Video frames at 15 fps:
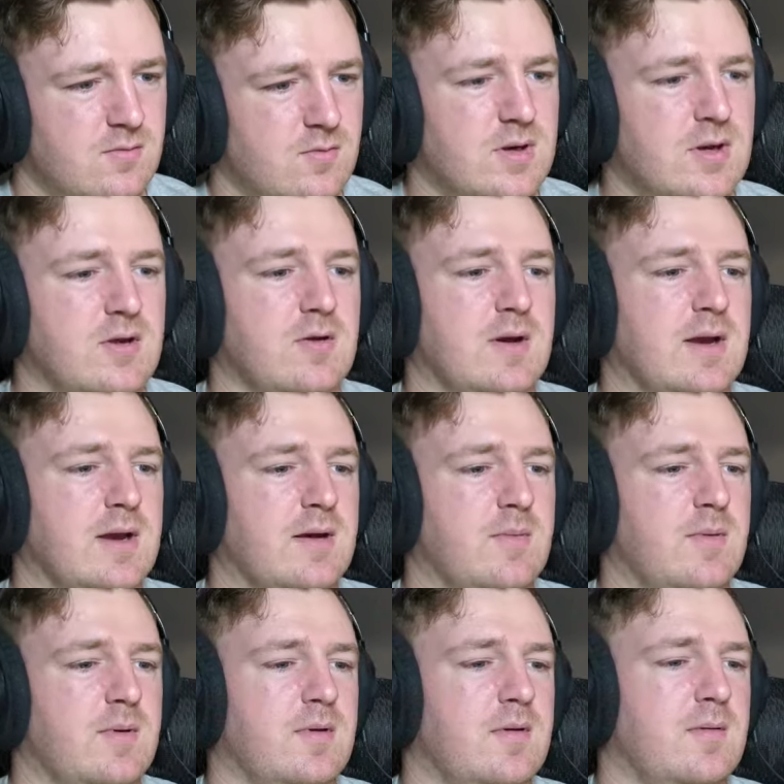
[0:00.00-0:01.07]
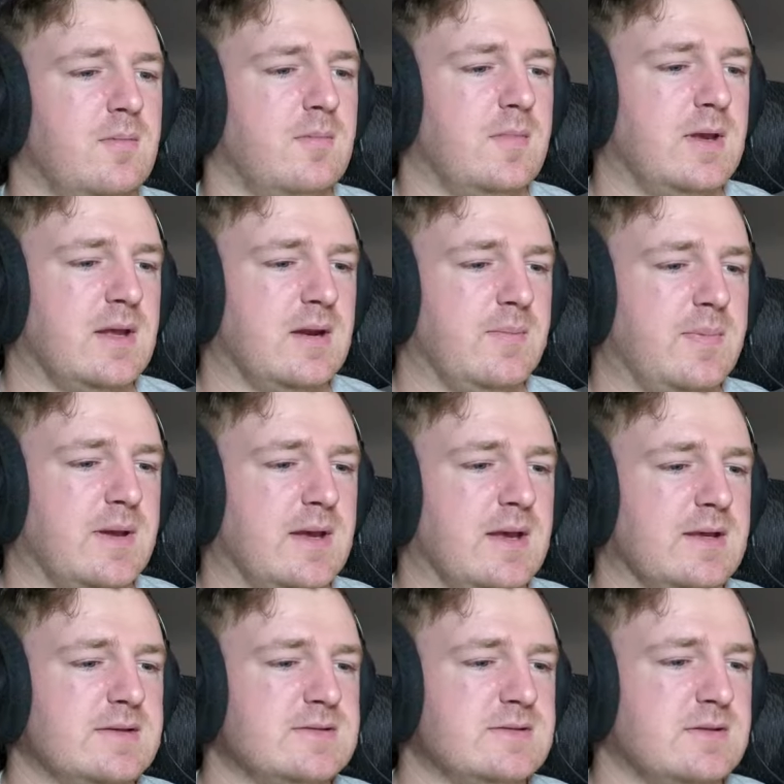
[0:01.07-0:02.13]
What a grab. What a
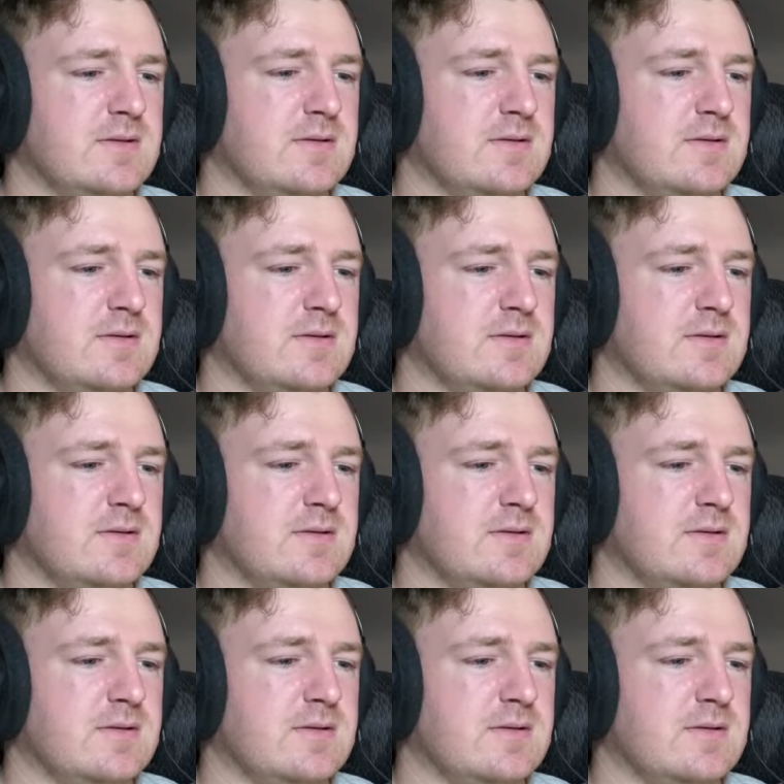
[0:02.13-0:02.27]
pass.